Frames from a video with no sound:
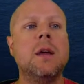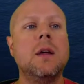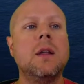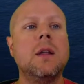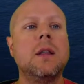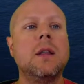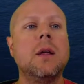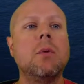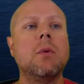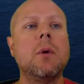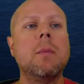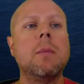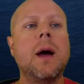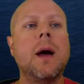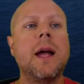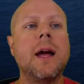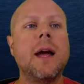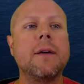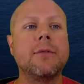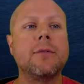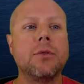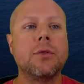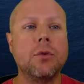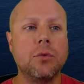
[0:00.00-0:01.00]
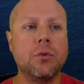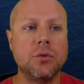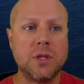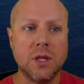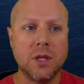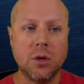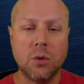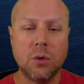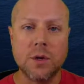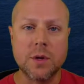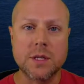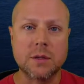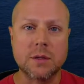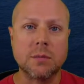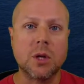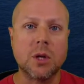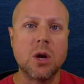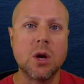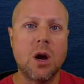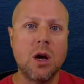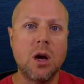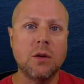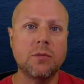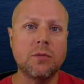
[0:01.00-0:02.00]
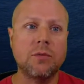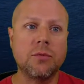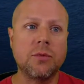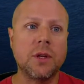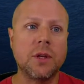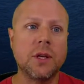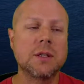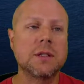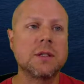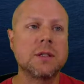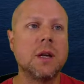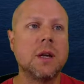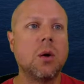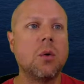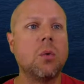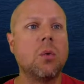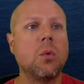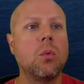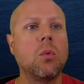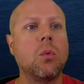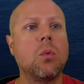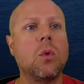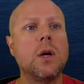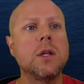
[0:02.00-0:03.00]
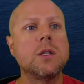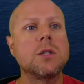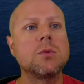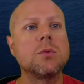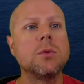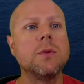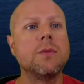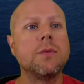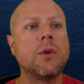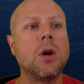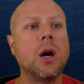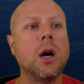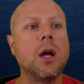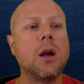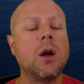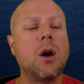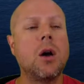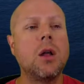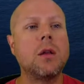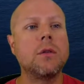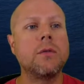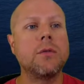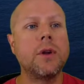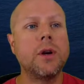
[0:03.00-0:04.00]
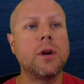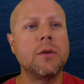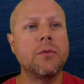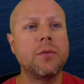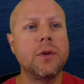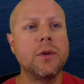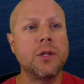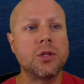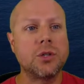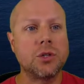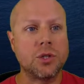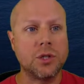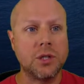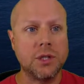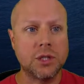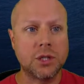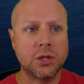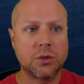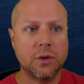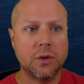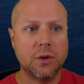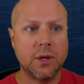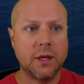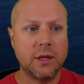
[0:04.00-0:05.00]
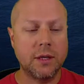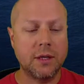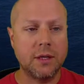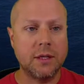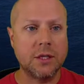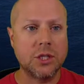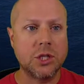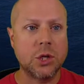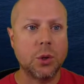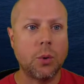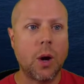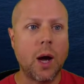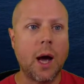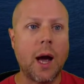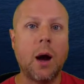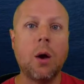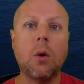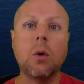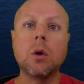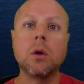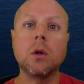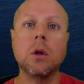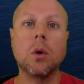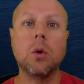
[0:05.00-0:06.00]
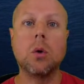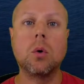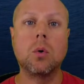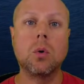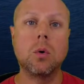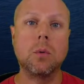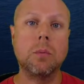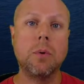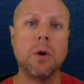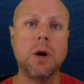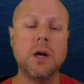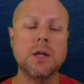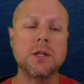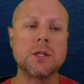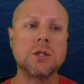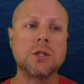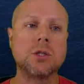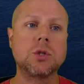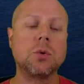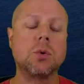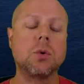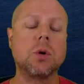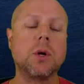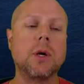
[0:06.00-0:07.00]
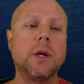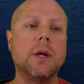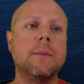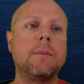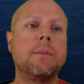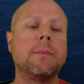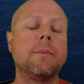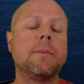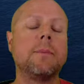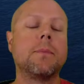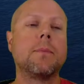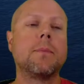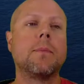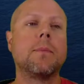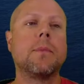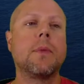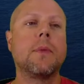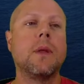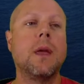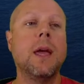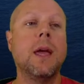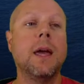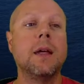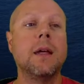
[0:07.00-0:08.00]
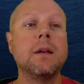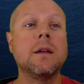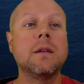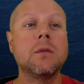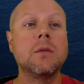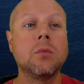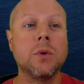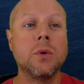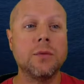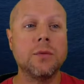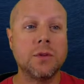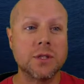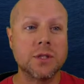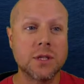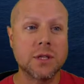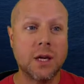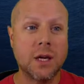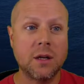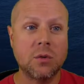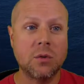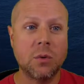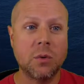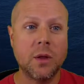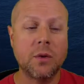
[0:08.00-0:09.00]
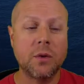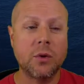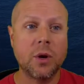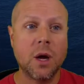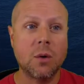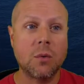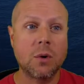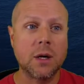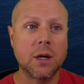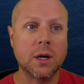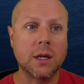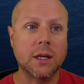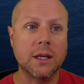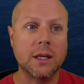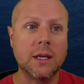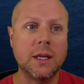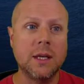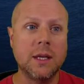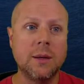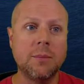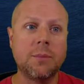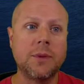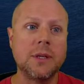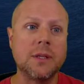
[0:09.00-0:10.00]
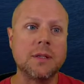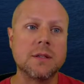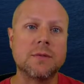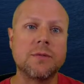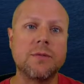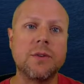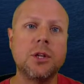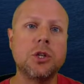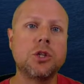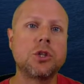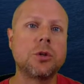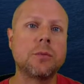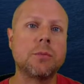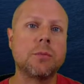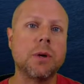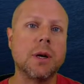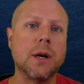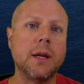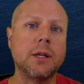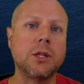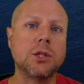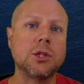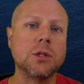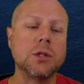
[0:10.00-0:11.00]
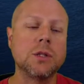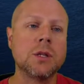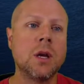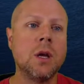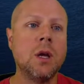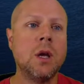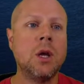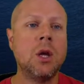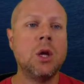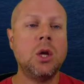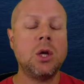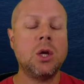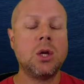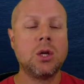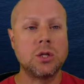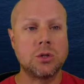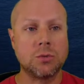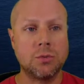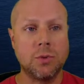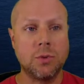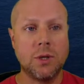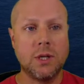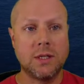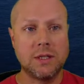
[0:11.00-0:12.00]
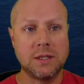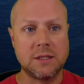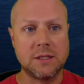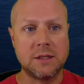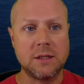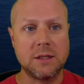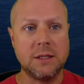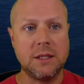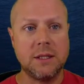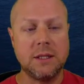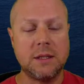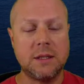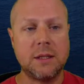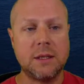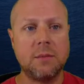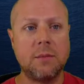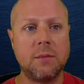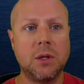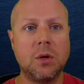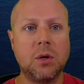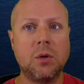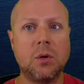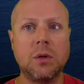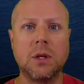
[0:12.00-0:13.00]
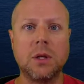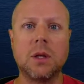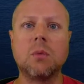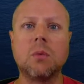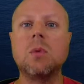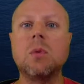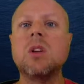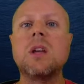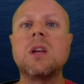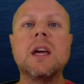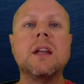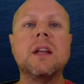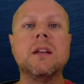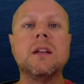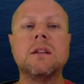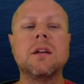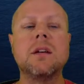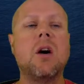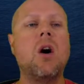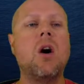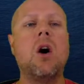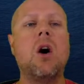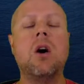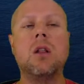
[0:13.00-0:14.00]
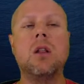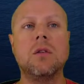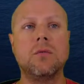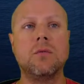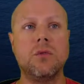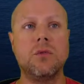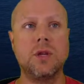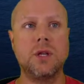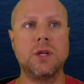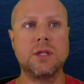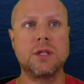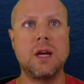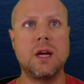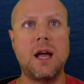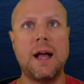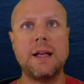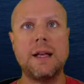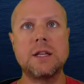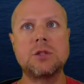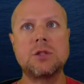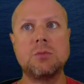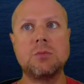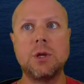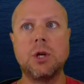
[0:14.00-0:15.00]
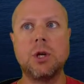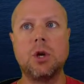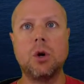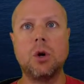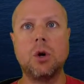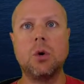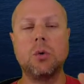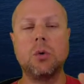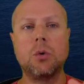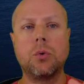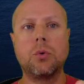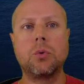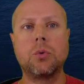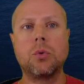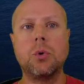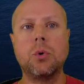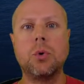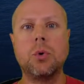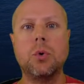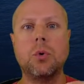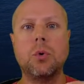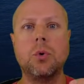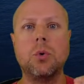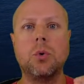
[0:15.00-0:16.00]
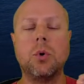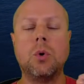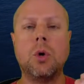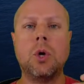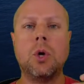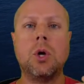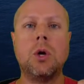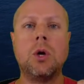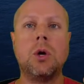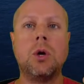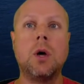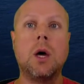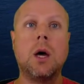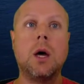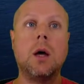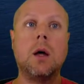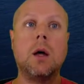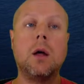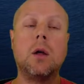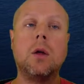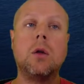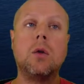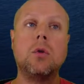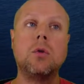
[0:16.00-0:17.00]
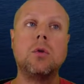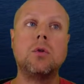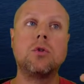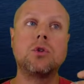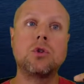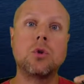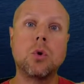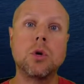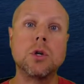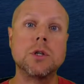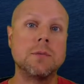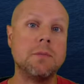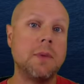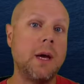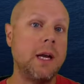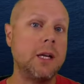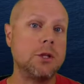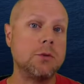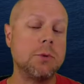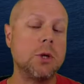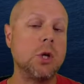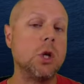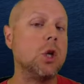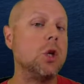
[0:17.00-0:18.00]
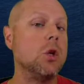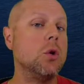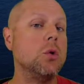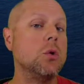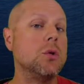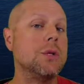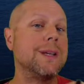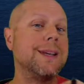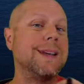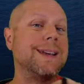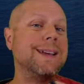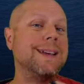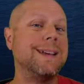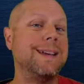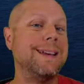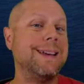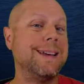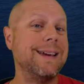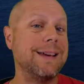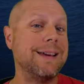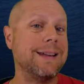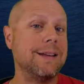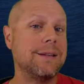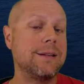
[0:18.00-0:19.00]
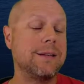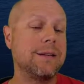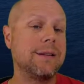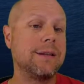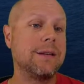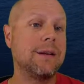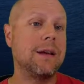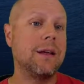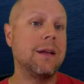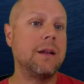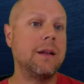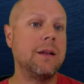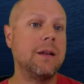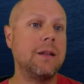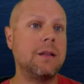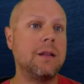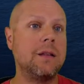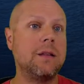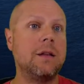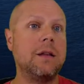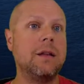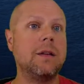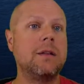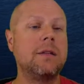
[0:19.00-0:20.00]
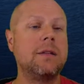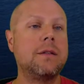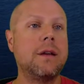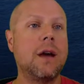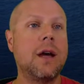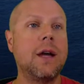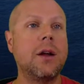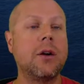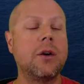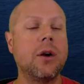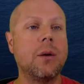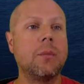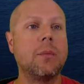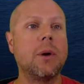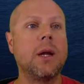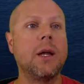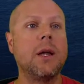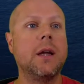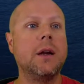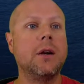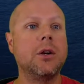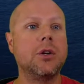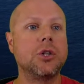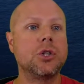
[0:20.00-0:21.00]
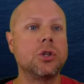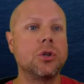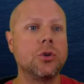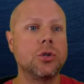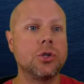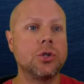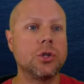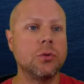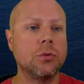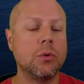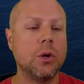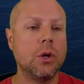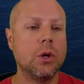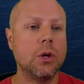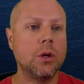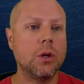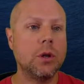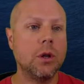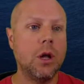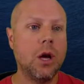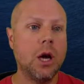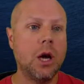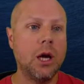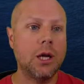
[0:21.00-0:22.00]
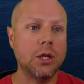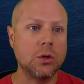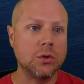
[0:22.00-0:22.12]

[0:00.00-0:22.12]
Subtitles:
then we might have to deal with some conflicts. Now, once we've got all of their features integrated into our local repository, and we've decided whether or not we're going to keep these feature branches because we can delete them locally. And we'll get into all of this as we go through source management using Git. And this diagram right here shows you a lot